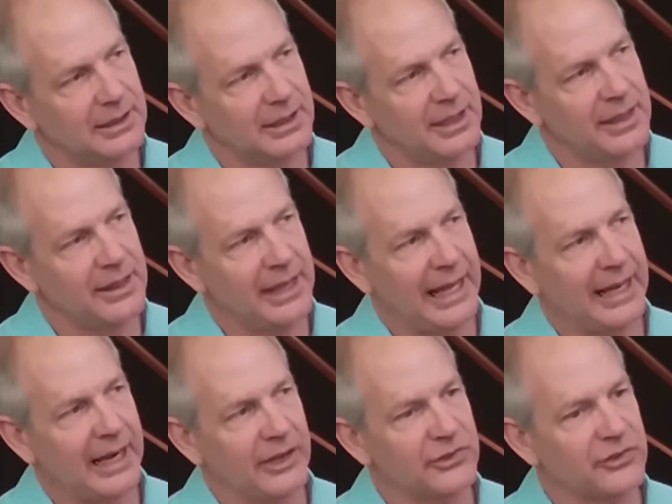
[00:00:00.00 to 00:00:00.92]

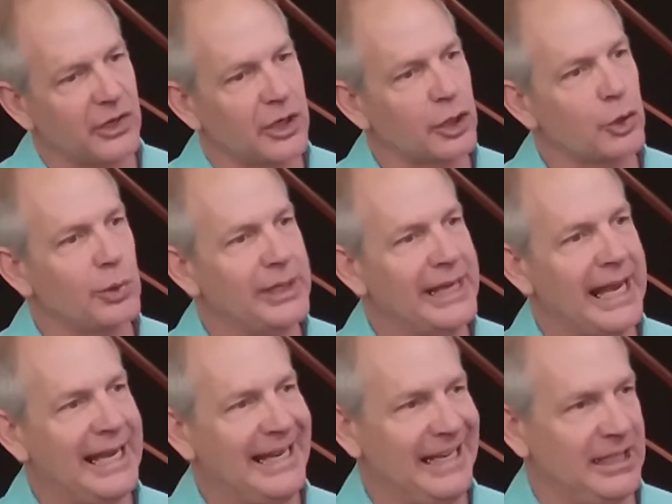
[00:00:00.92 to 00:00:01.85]
that I started
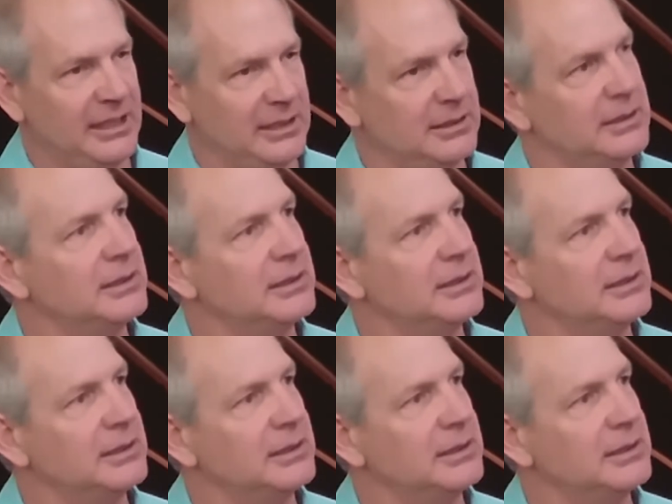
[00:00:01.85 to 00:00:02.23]
creating